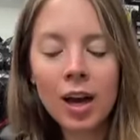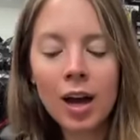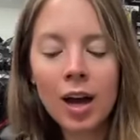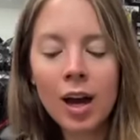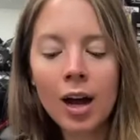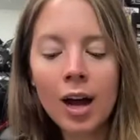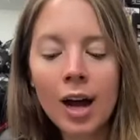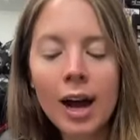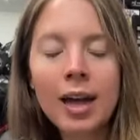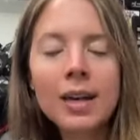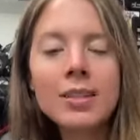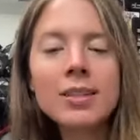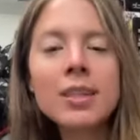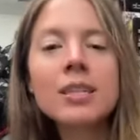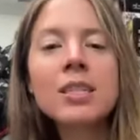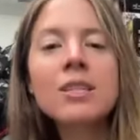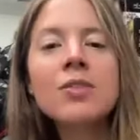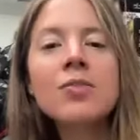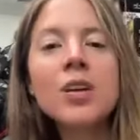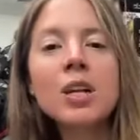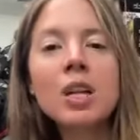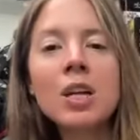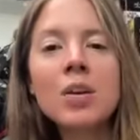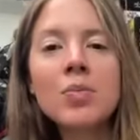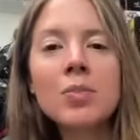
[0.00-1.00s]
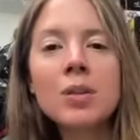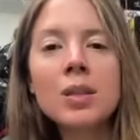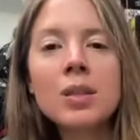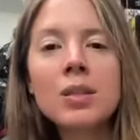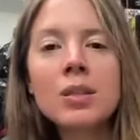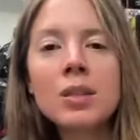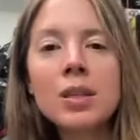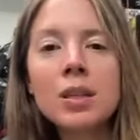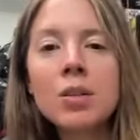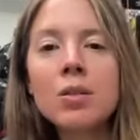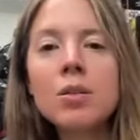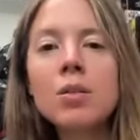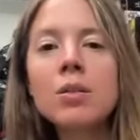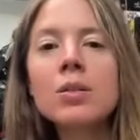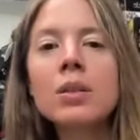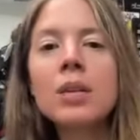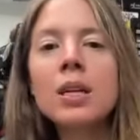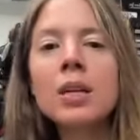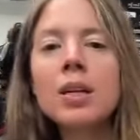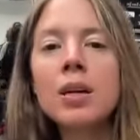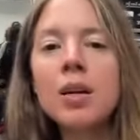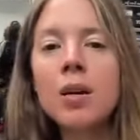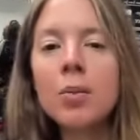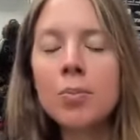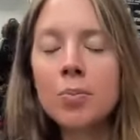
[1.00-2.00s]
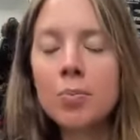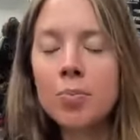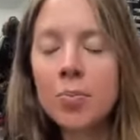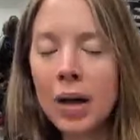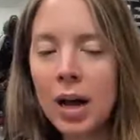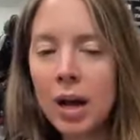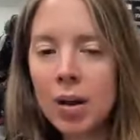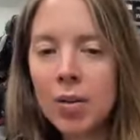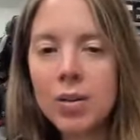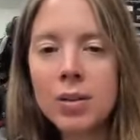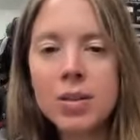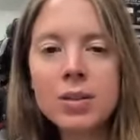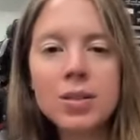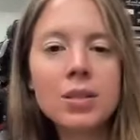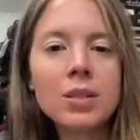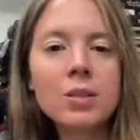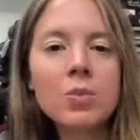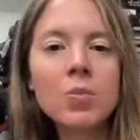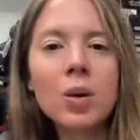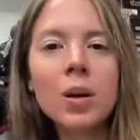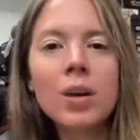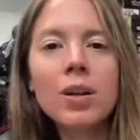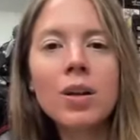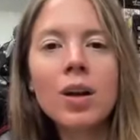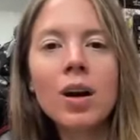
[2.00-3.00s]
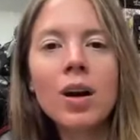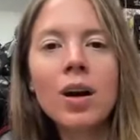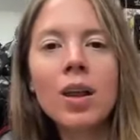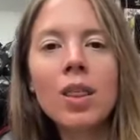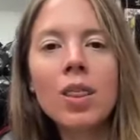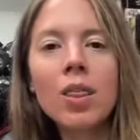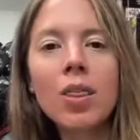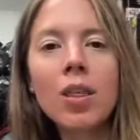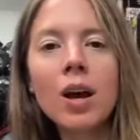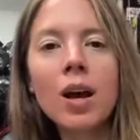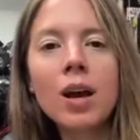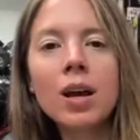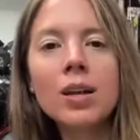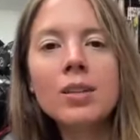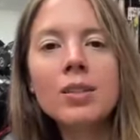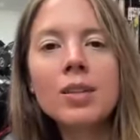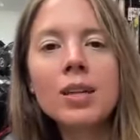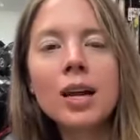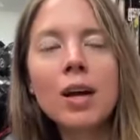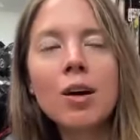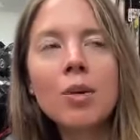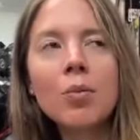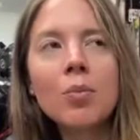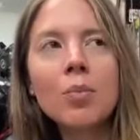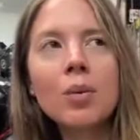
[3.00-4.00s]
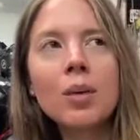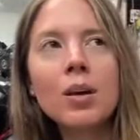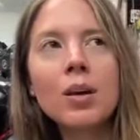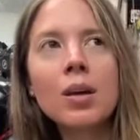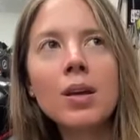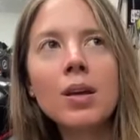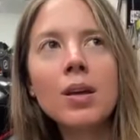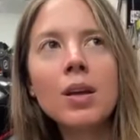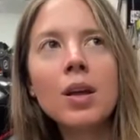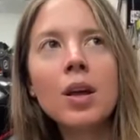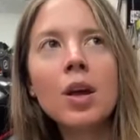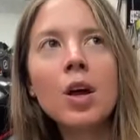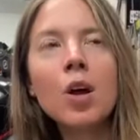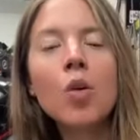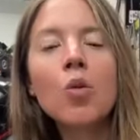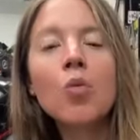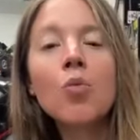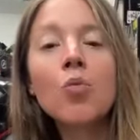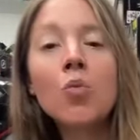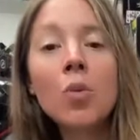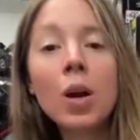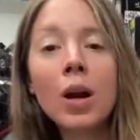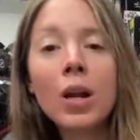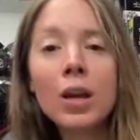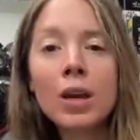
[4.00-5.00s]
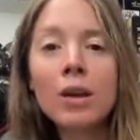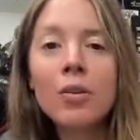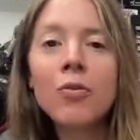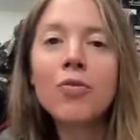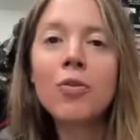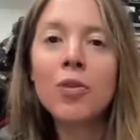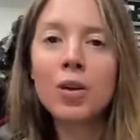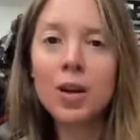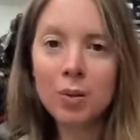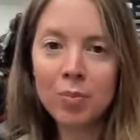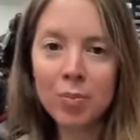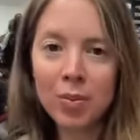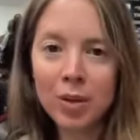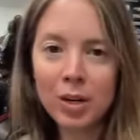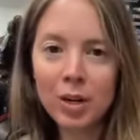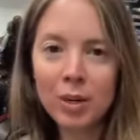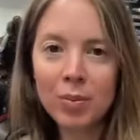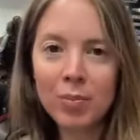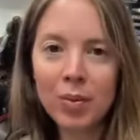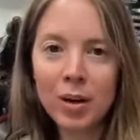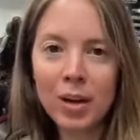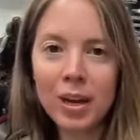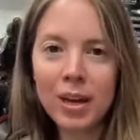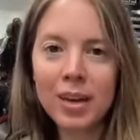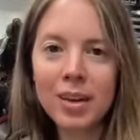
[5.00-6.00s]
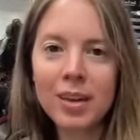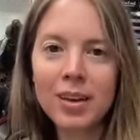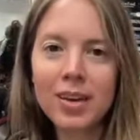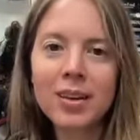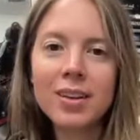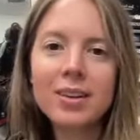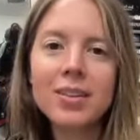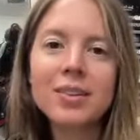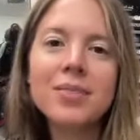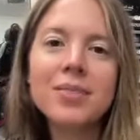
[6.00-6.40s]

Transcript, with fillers: as I develop these skills and balance and whatnot, that I'll be ready for a bigger bike.